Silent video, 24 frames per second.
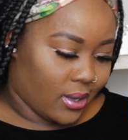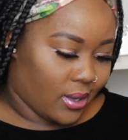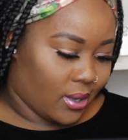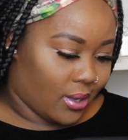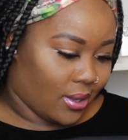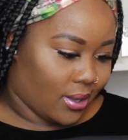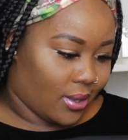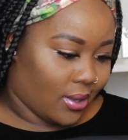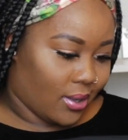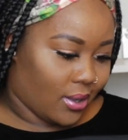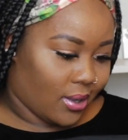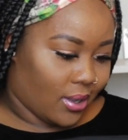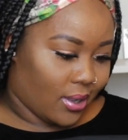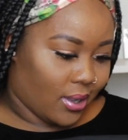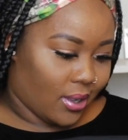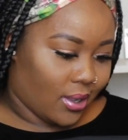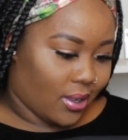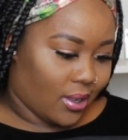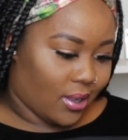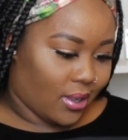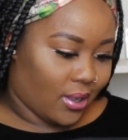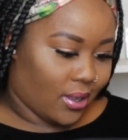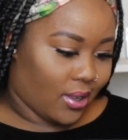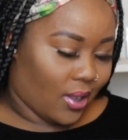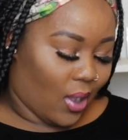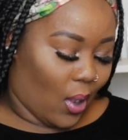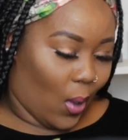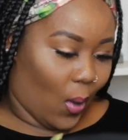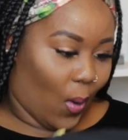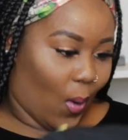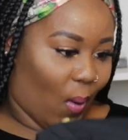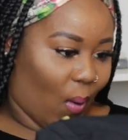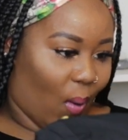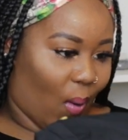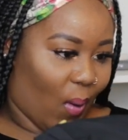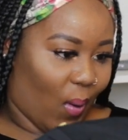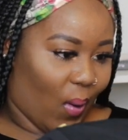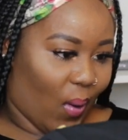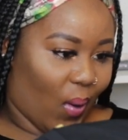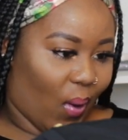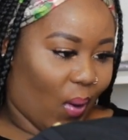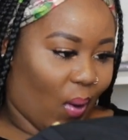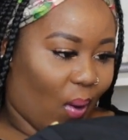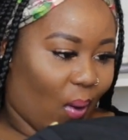Nobody speaks.